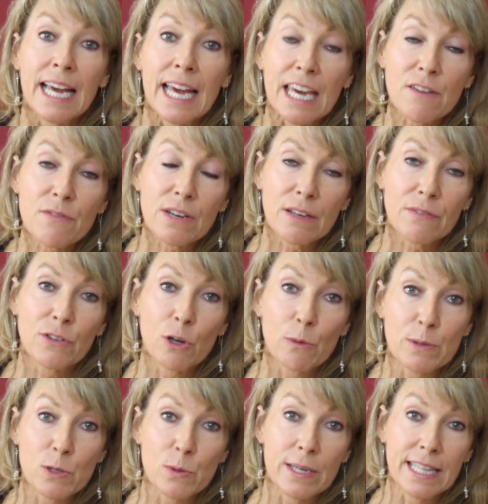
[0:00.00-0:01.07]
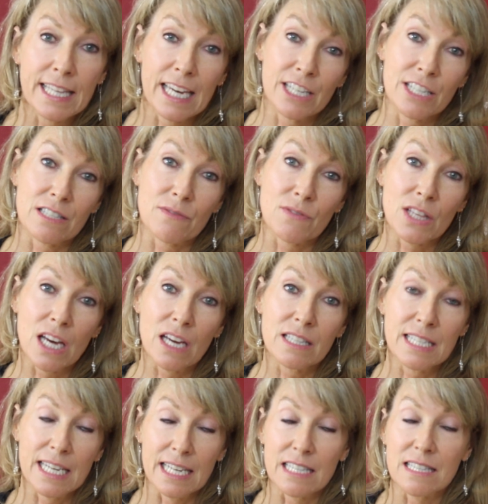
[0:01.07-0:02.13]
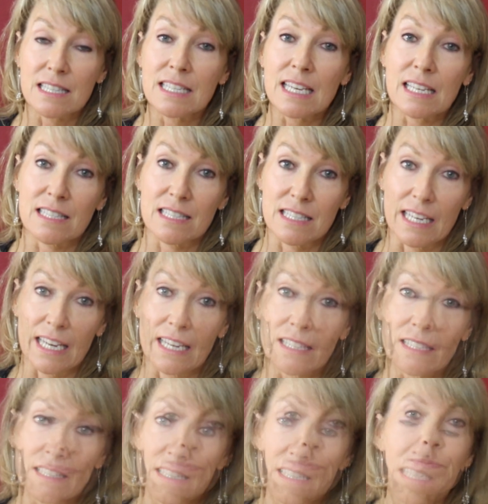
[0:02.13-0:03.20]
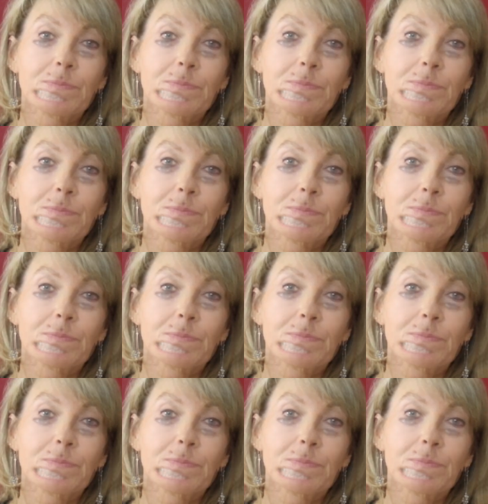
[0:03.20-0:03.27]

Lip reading: Even if you're between the ages of 13 and 16,